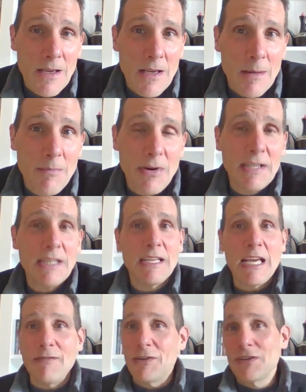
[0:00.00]
But he
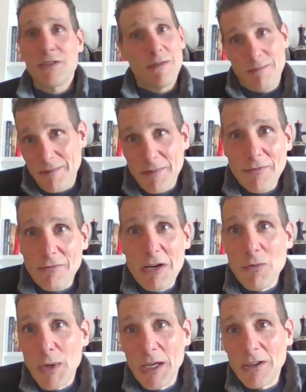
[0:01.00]
gave us free
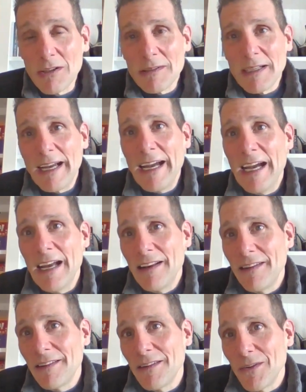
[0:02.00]
will,
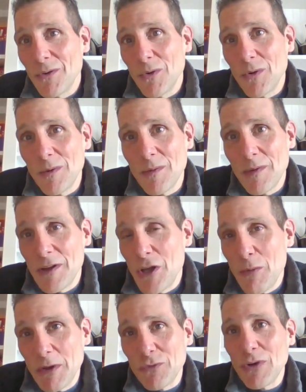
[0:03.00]
and the
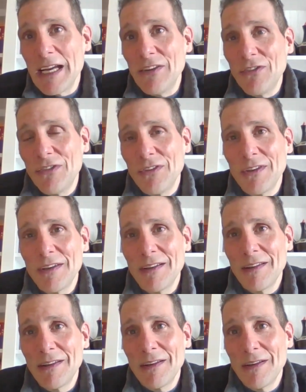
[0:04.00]
human race
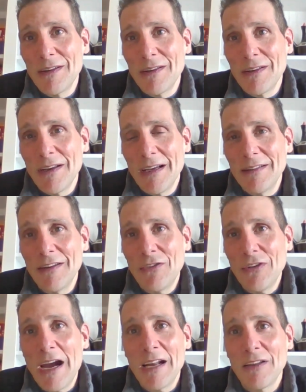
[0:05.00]

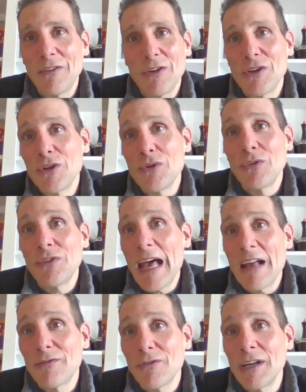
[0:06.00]
decided to use
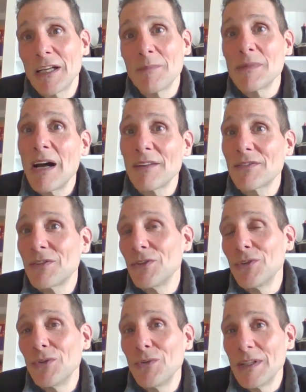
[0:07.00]
that freedom not
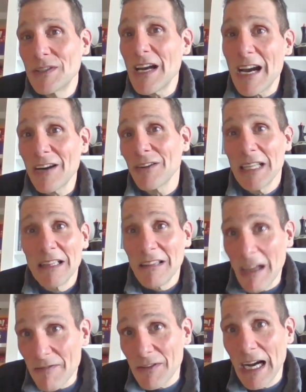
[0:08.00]
to entirely
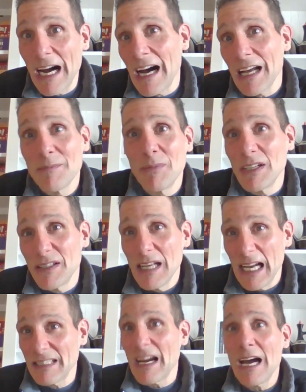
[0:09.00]
love God, but
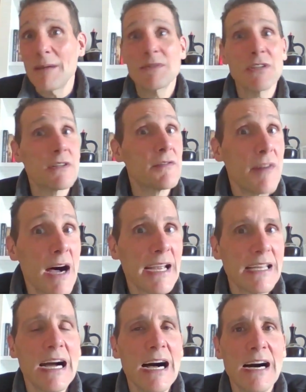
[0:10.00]
at times to defy
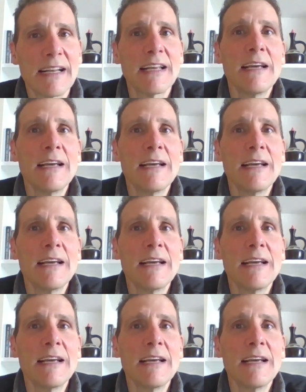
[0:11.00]
God.